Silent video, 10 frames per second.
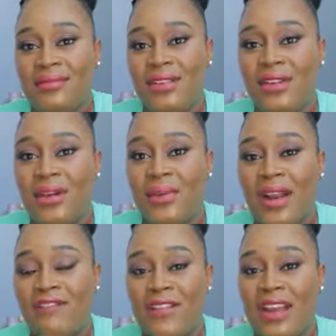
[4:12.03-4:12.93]

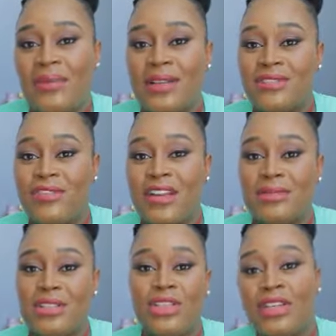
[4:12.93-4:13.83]
When I finally went for
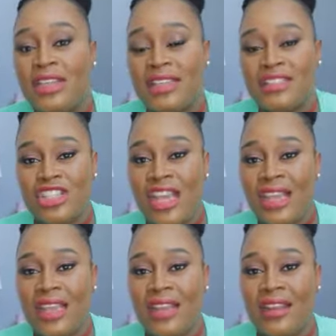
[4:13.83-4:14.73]
them to look and
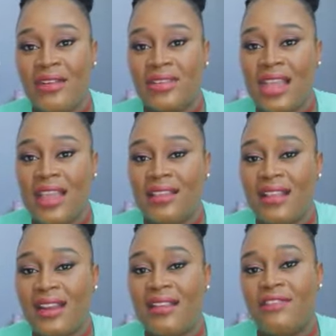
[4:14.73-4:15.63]
check it, it was like
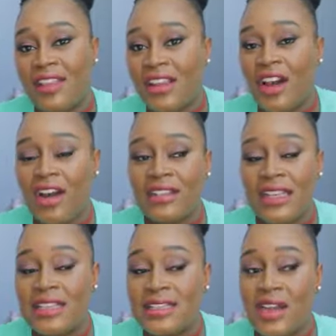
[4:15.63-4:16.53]
they didn't see
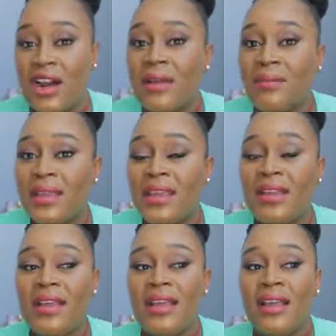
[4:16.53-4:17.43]
a
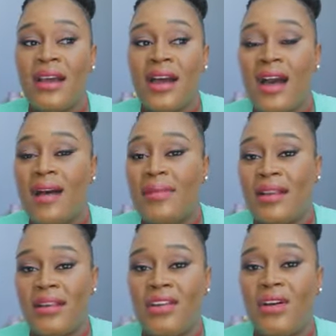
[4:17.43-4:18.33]
heartbeat,
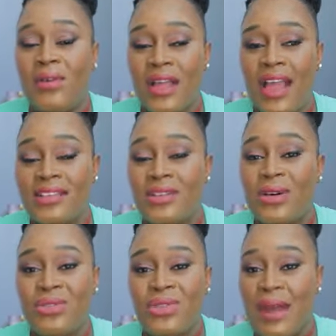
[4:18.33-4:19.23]
and had to
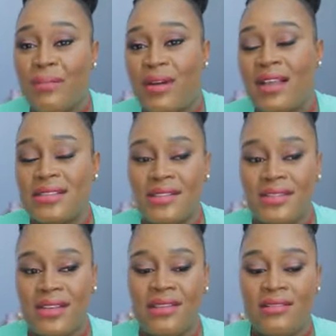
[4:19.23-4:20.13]
go through that
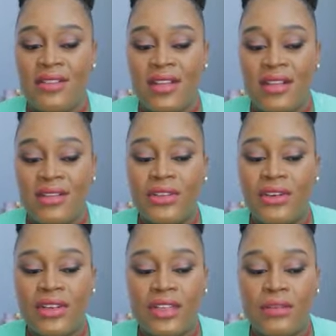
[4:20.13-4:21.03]
process of
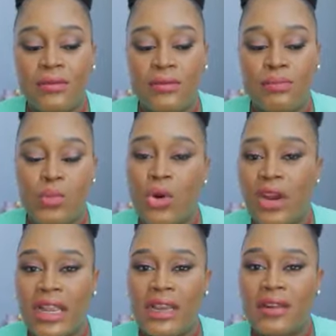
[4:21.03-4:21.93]
literally
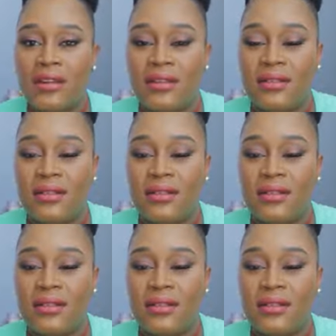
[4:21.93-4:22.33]
mourning